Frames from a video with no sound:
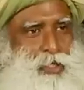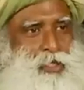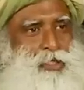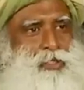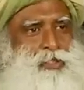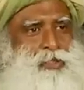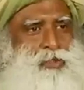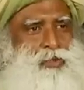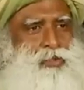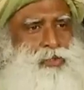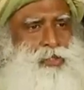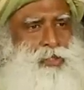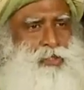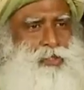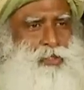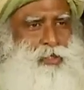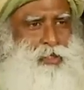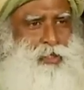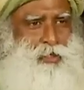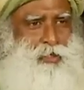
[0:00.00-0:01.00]
there is no
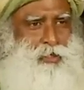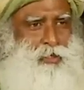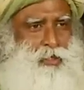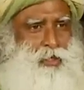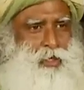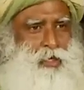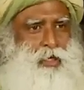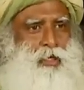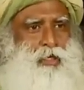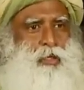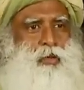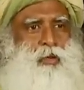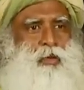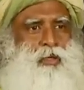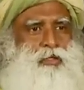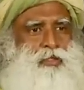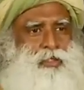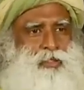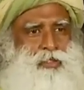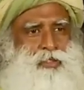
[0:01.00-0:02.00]
such thing.
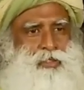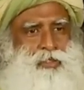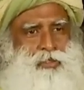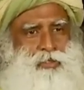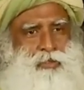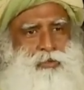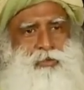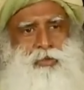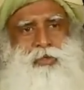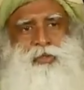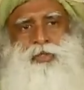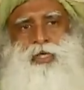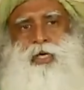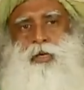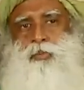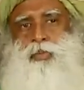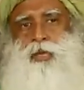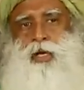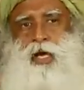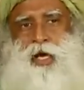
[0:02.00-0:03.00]
Quantities do not
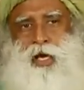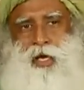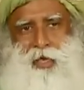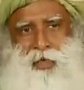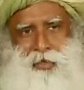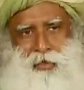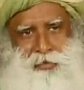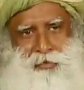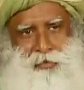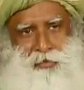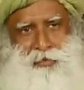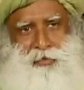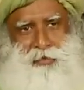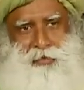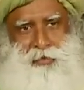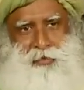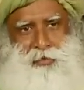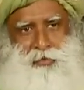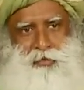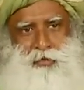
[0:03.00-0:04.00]
apply
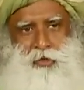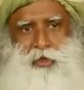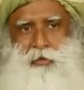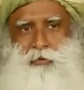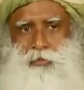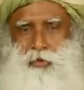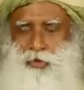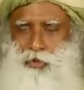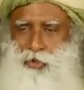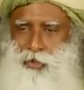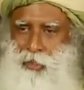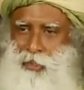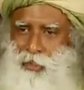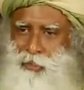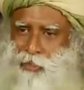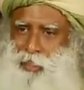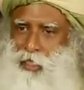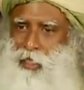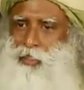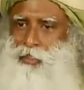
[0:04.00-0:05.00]
to emotional
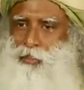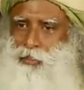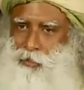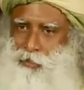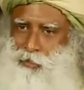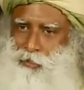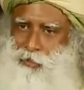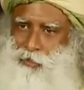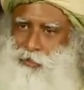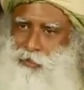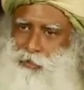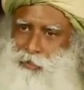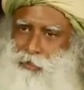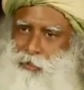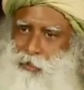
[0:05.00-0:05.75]
intelligence.